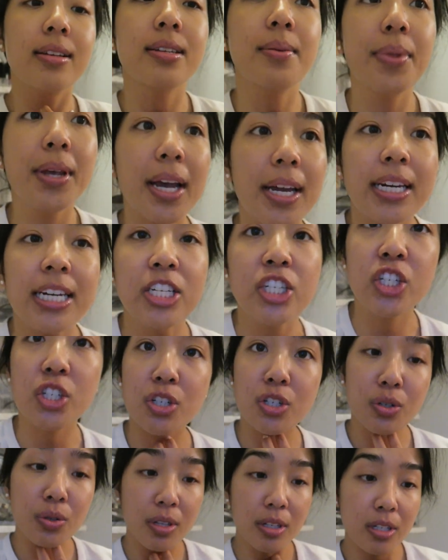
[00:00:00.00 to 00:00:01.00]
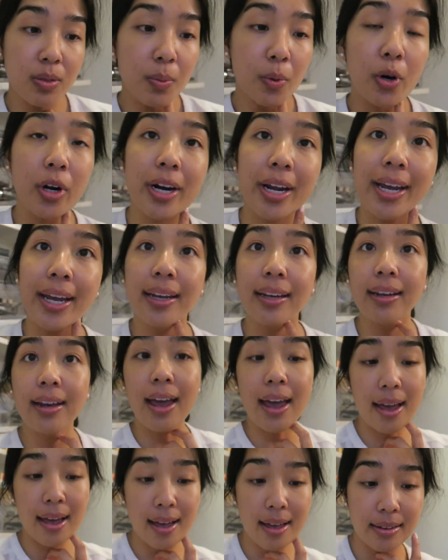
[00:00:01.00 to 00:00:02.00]
something I need to do this morning,
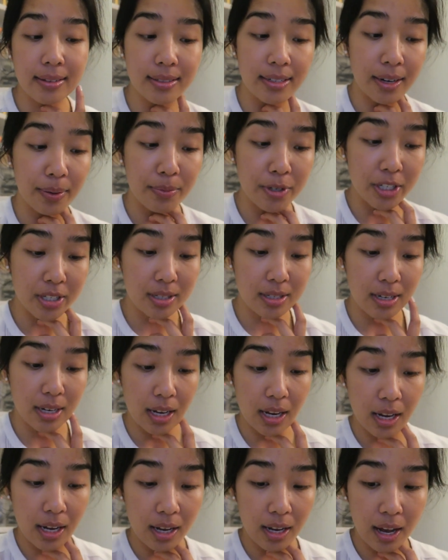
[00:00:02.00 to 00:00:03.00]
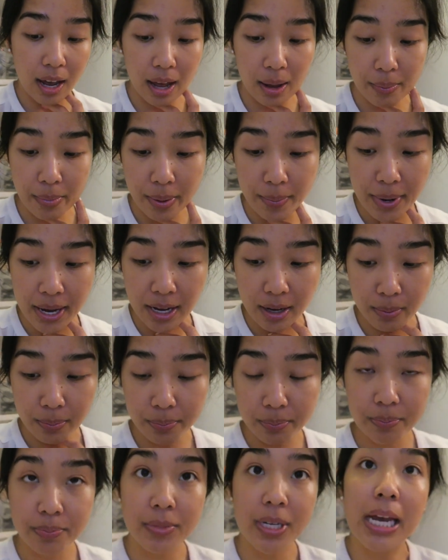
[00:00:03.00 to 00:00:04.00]
and I'm just sitting at my makeup